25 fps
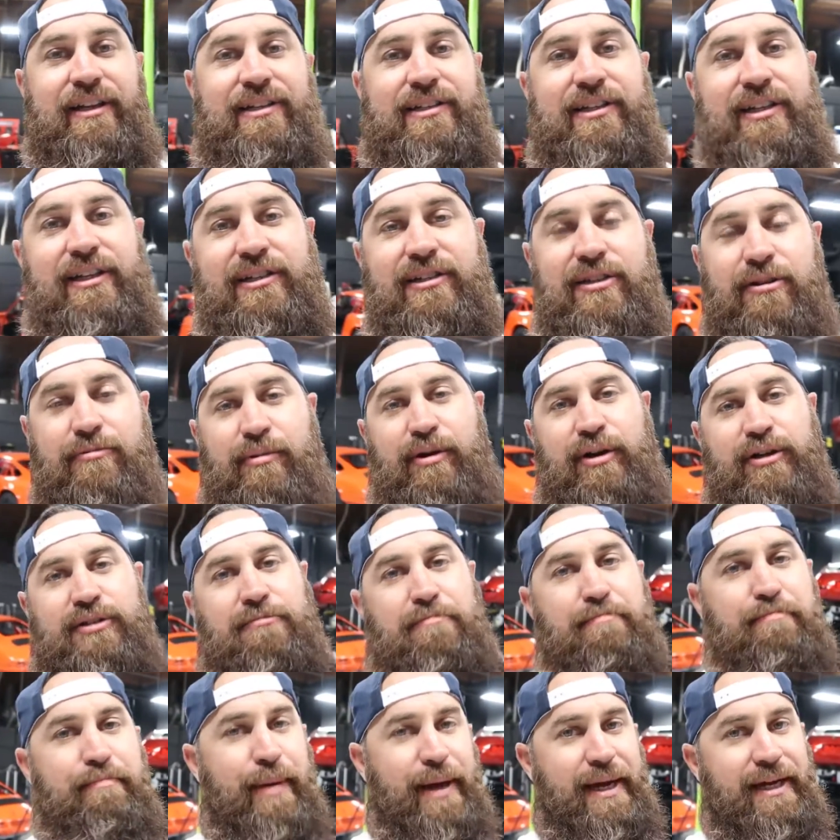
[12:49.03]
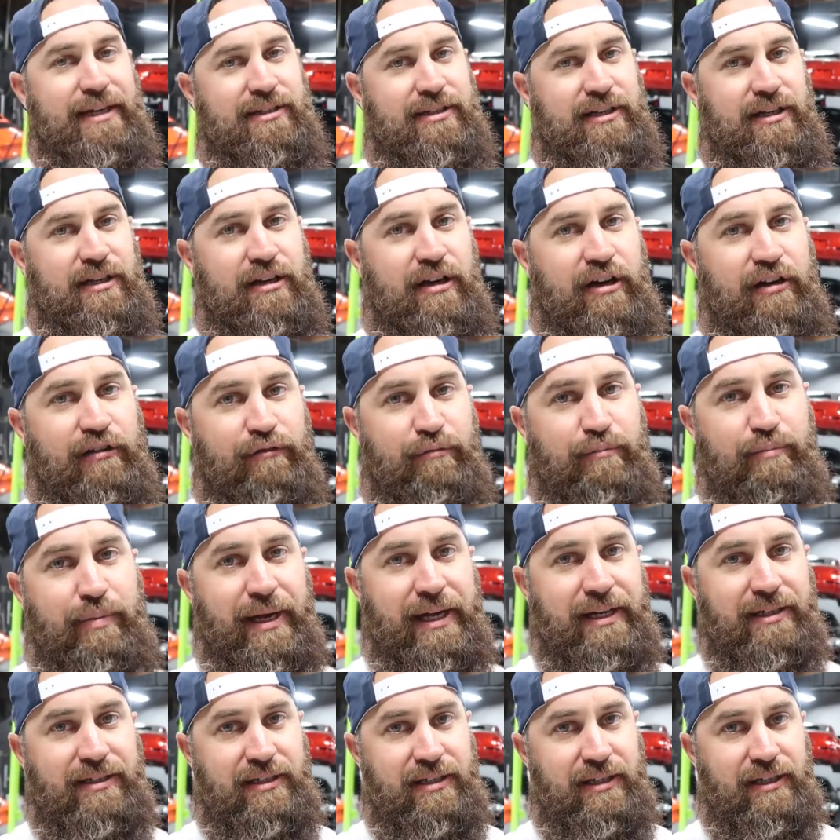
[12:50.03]
this is the most basic of
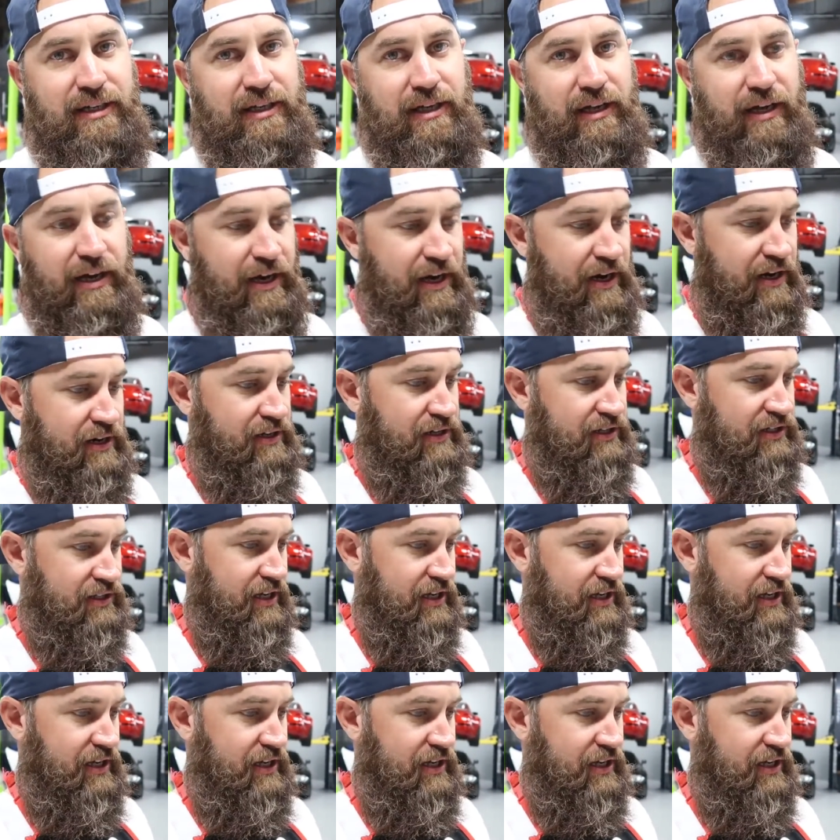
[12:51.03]
basic air